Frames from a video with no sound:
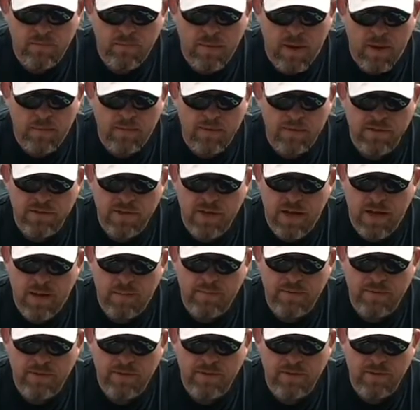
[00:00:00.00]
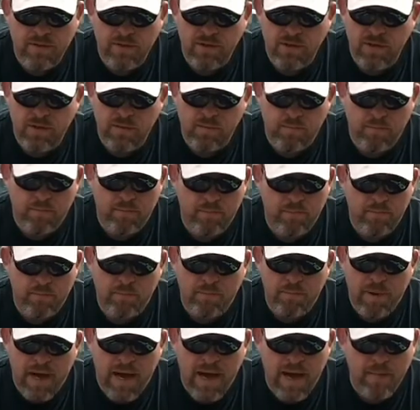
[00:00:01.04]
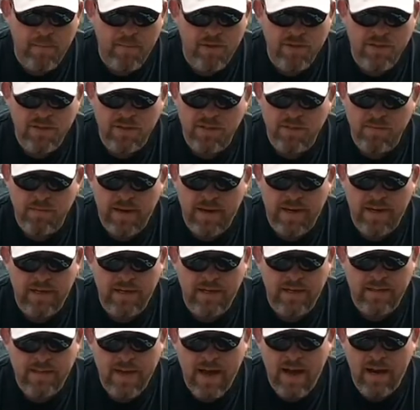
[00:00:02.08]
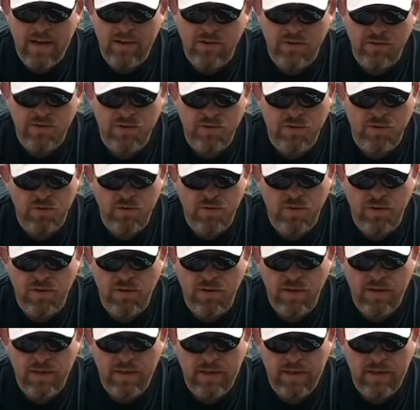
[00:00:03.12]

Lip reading: Bobber stops, you can buy them at just about any tackle store.